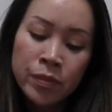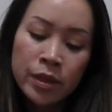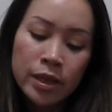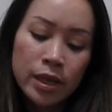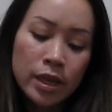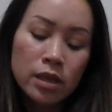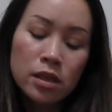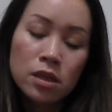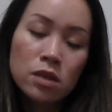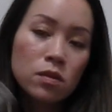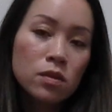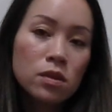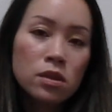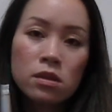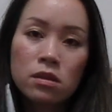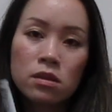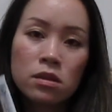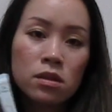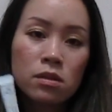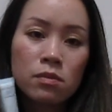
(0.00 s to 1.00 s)
and this one's
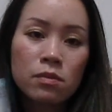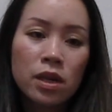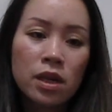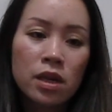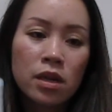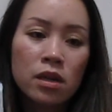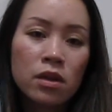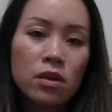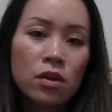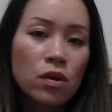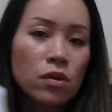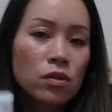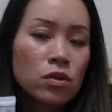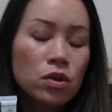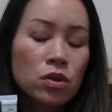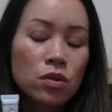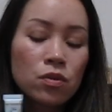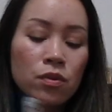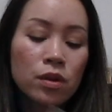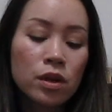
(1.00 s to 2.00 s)
just my
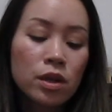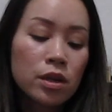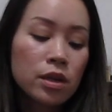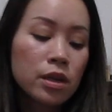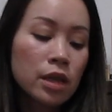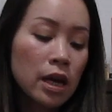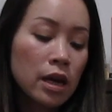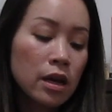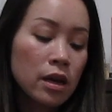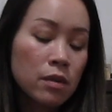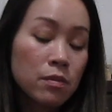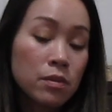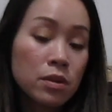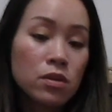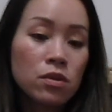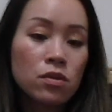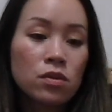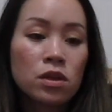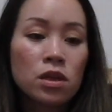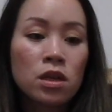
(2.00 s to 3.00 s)
go-to one that I've been
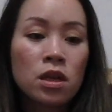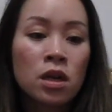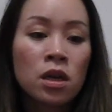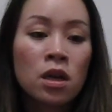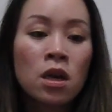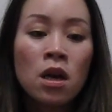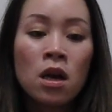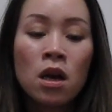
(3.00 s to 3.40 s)
using